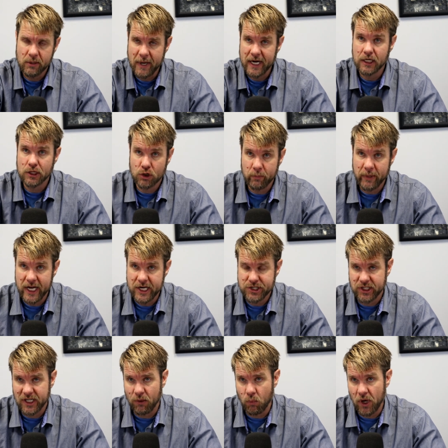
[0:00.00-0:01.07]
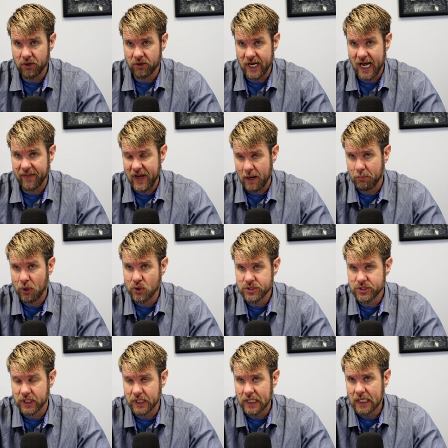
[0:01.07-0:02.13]
to make a determination on whether or not that
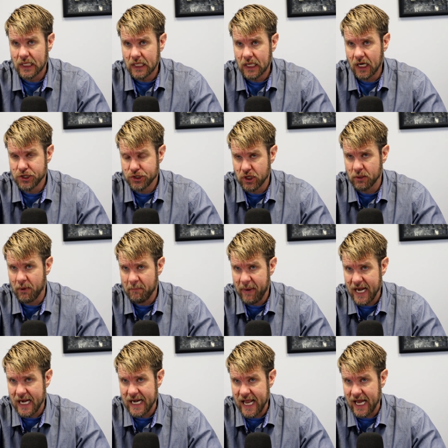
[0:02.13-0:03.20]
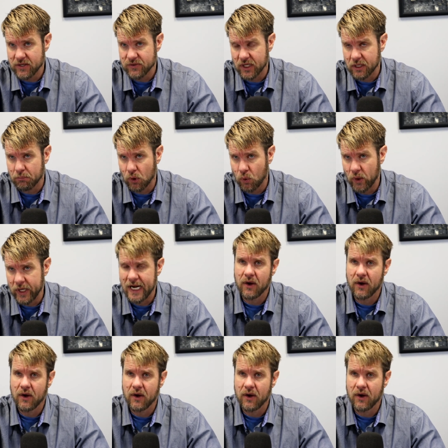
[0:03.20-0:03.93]
person should have been paid as an employee.